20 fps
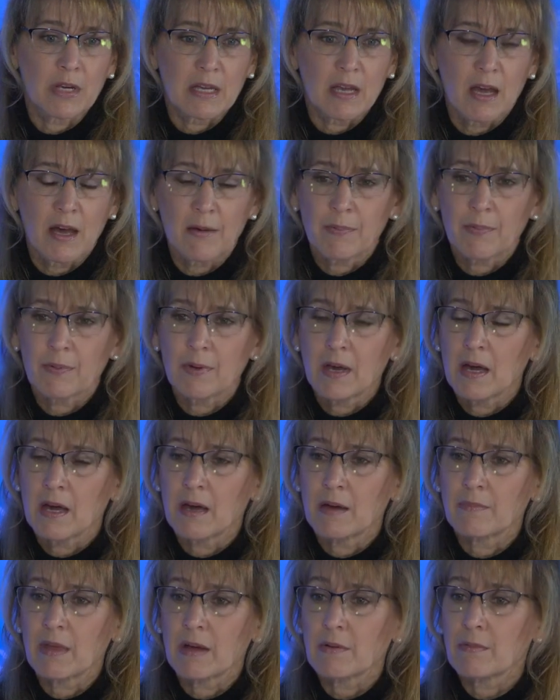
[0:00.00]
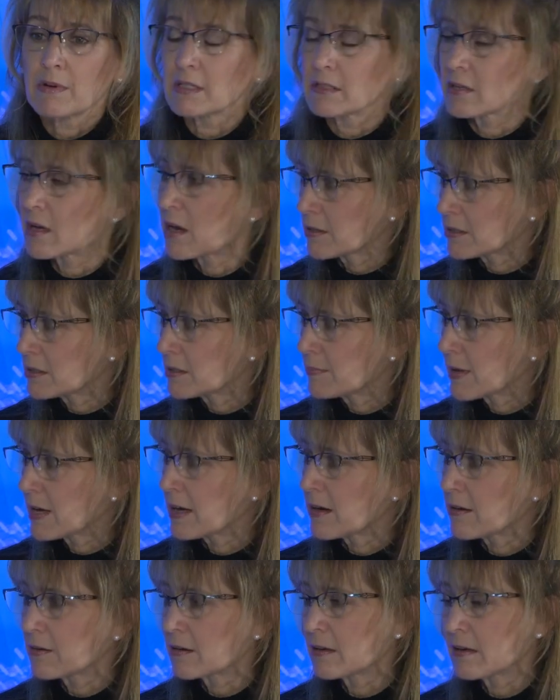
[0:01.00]
up that we talked
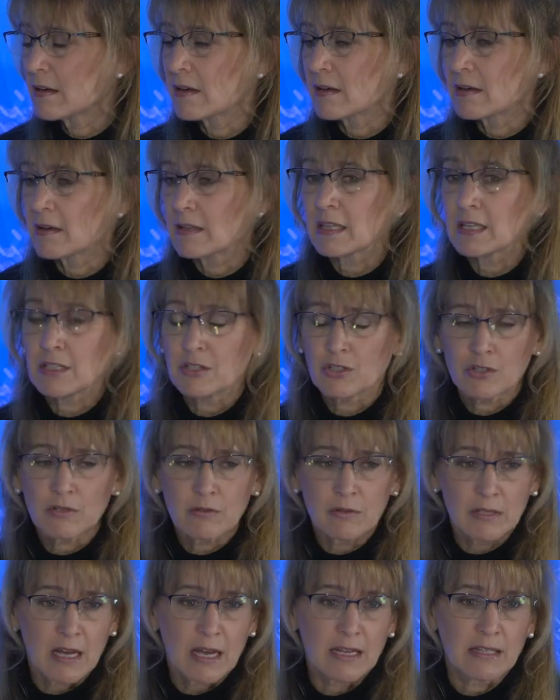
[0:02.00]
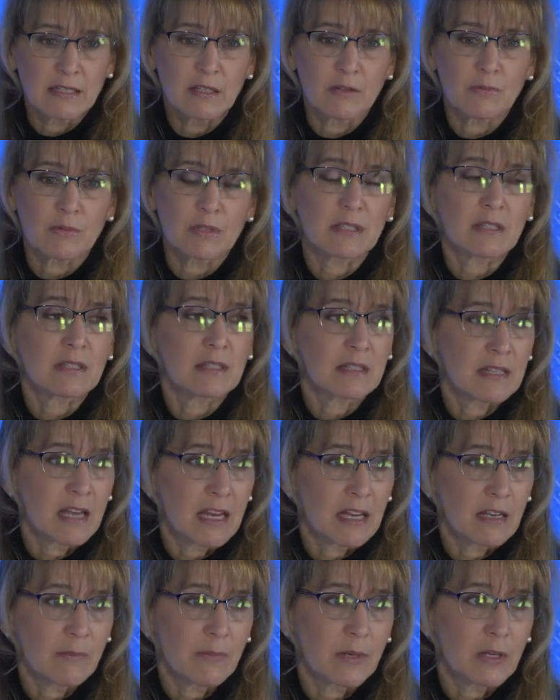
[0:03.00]
about, at least Sue and I did, was
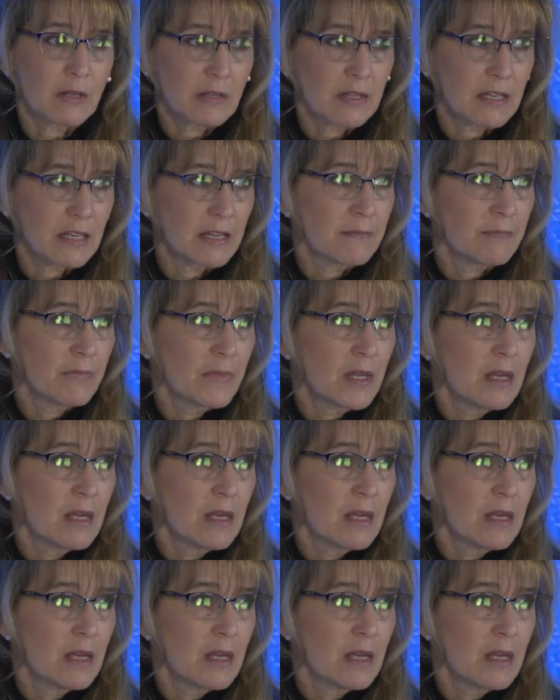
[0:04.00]
sustainability